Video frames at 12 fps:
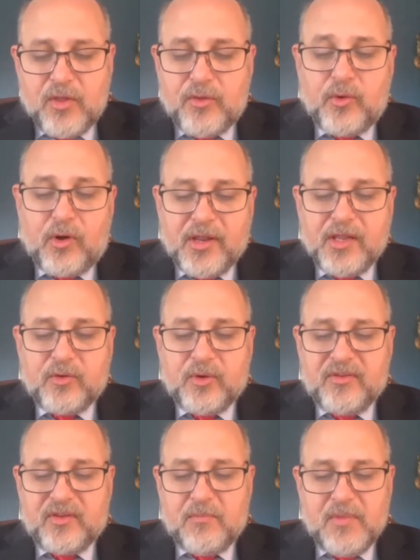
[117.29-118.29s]
Through our
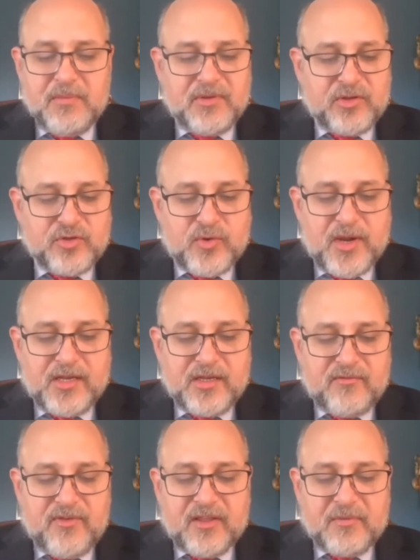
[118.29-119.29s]
increased commitment to trade and
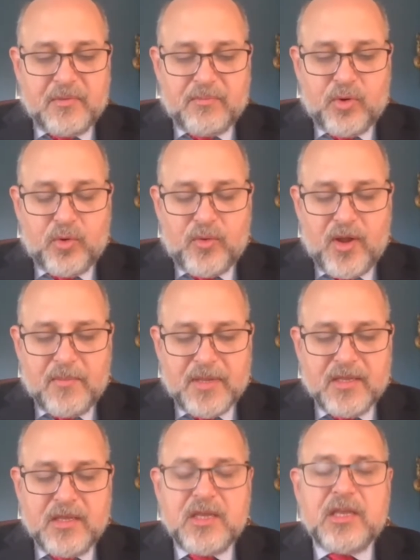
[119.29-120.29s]
investment
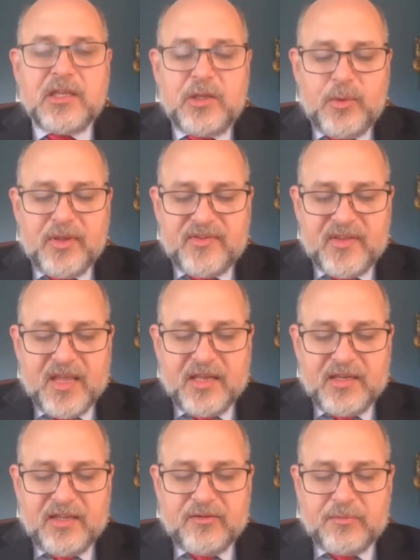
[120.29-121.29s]
programming,
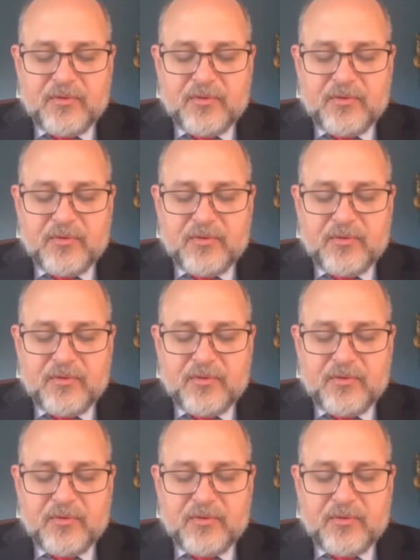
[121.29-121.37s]
USAID is